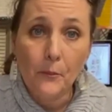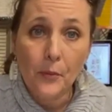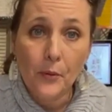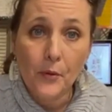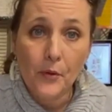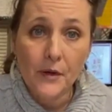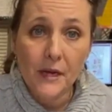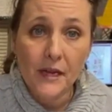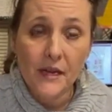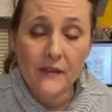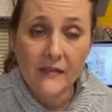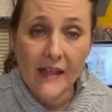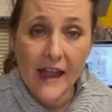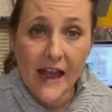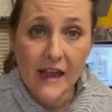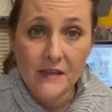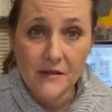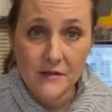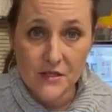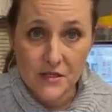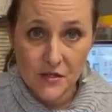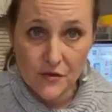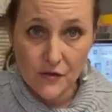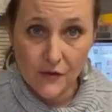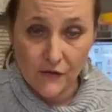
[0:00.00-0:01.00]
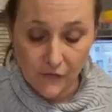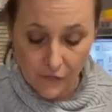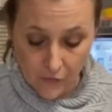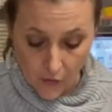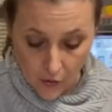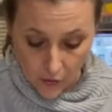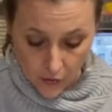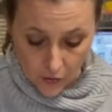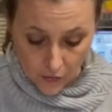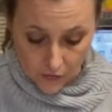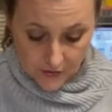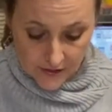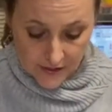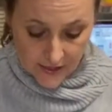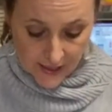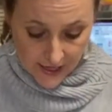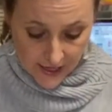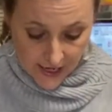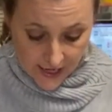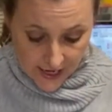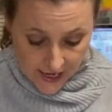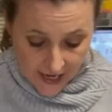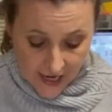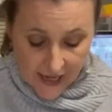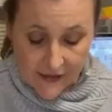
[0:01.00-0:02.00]
putting that to the fold,
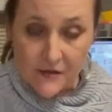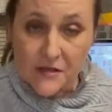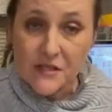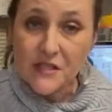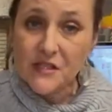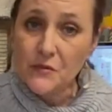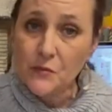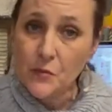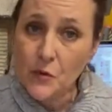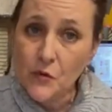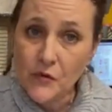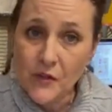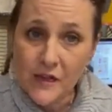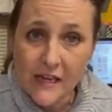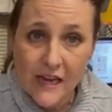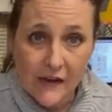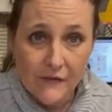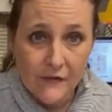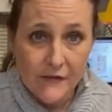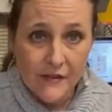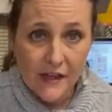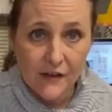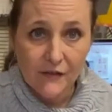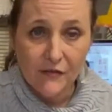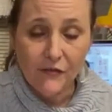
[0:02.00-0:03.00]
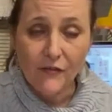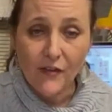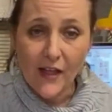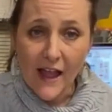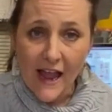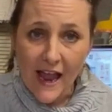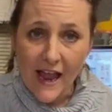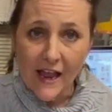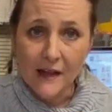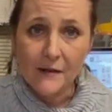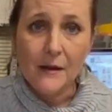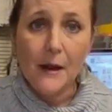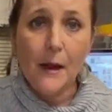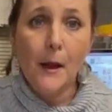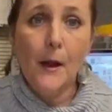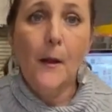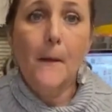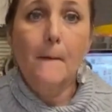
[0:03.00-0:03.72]
smoothing everything flat,